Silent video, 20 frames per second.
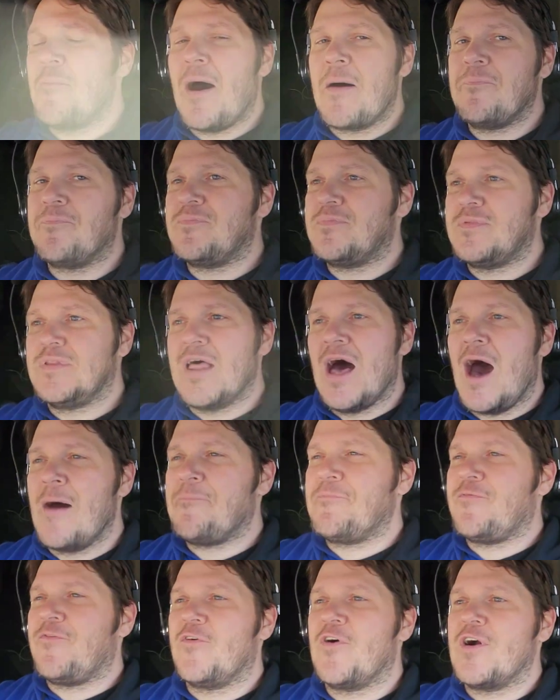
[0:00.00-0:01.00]
up up
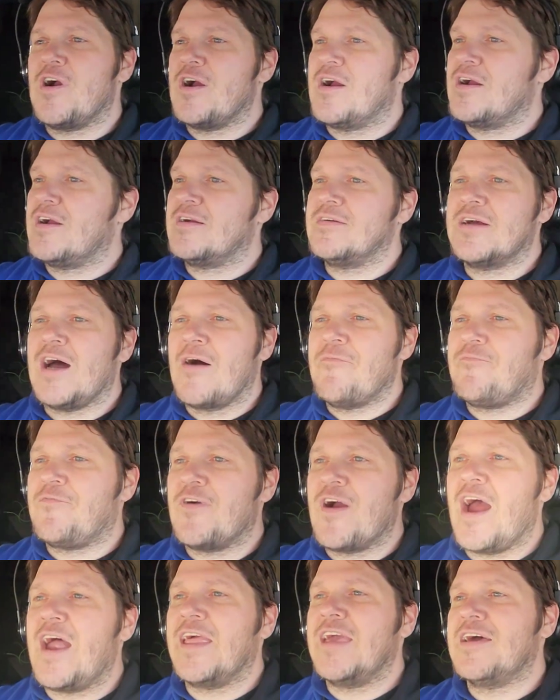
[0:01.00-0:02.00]
for up for
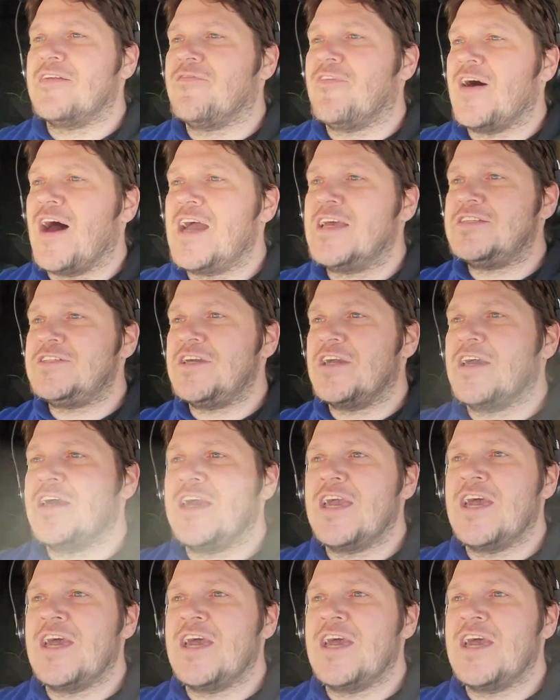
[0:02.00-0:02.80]
any advice you can